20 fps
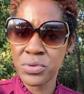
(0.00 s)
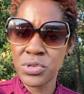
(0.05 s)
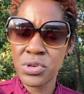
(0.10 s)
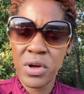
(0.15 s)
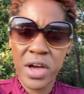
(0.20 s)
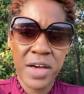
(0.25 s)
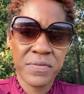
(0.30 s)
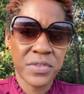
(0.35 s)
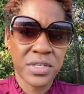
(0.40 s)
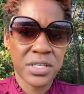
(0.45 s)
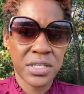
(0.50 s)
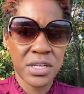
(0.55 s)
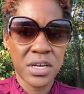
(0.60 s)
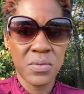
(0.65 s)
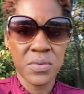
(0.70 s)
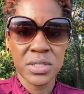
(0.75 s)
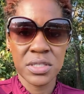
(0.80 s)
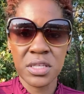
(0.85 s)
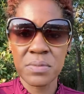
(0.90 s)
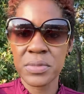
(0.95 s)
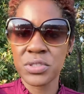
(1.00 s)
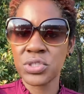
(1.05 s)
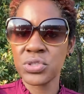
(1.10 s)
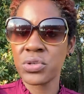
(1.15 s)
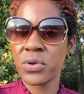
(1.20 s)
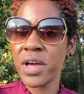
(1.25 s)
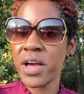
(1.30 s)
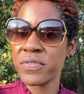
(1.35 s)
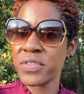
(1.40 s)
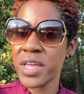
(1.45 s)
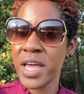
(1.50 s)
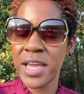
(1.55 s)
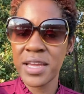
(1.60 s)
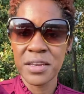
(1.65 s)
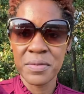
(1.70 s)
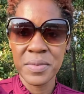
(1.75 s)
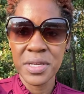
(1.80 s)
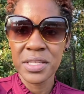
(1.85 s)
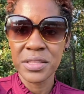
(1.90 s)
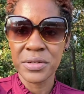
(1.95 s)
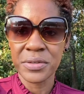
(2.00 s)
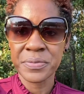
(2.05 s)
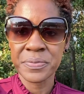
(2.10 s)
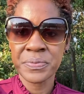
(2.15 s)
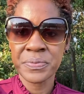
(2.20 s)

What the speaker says: You don't have to deal with them, but you don't have to hate them either.